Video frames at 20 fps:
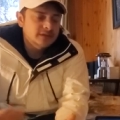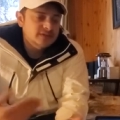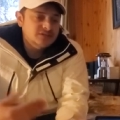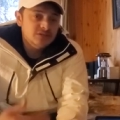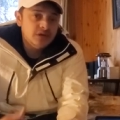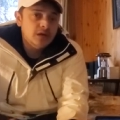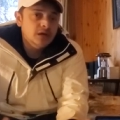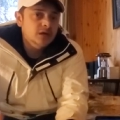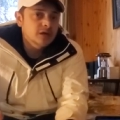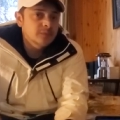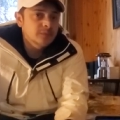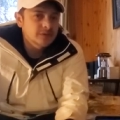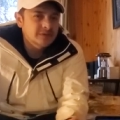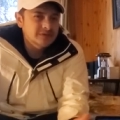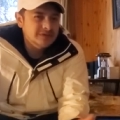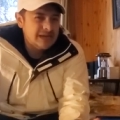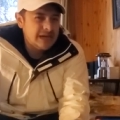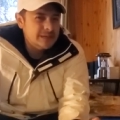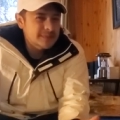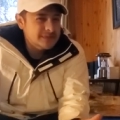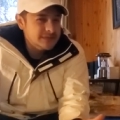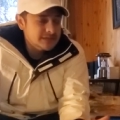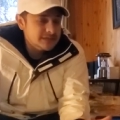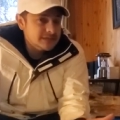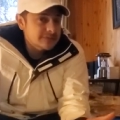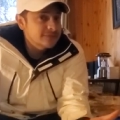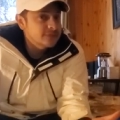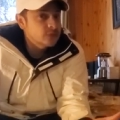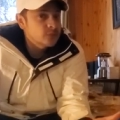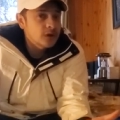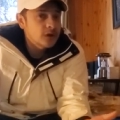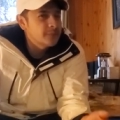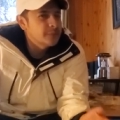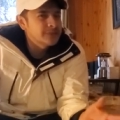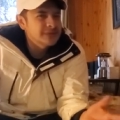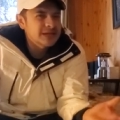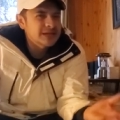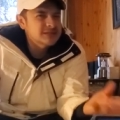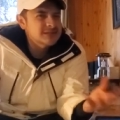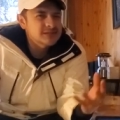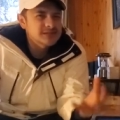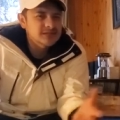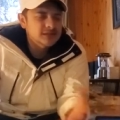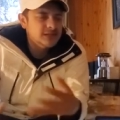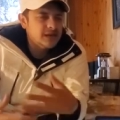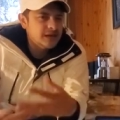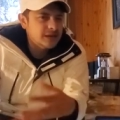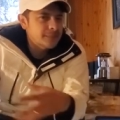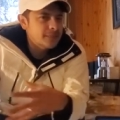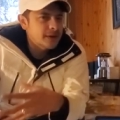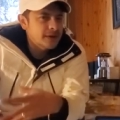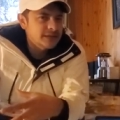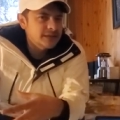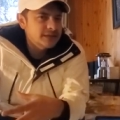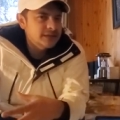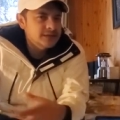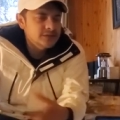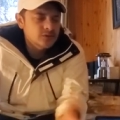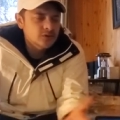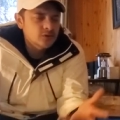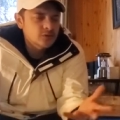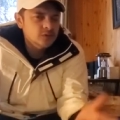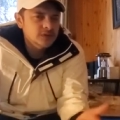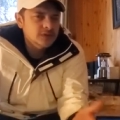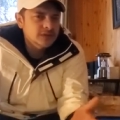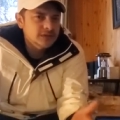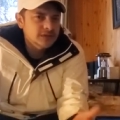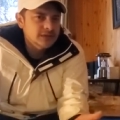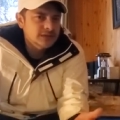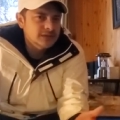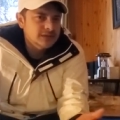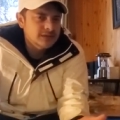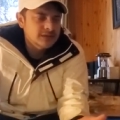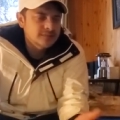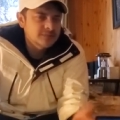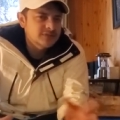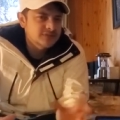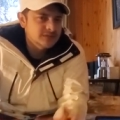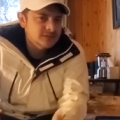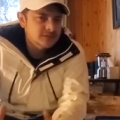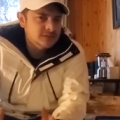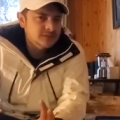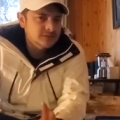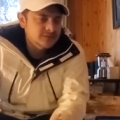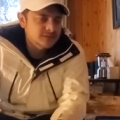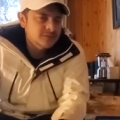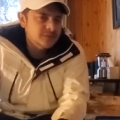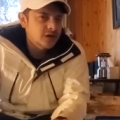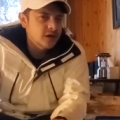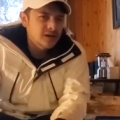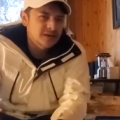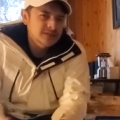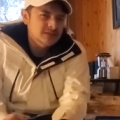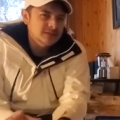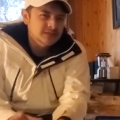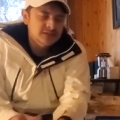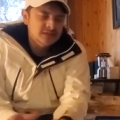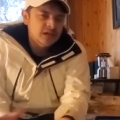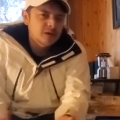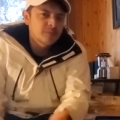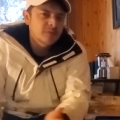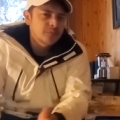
stock up on Samsungs if you want, but that's just a lot of money. You don't really need them, to, to be honest, because a lot of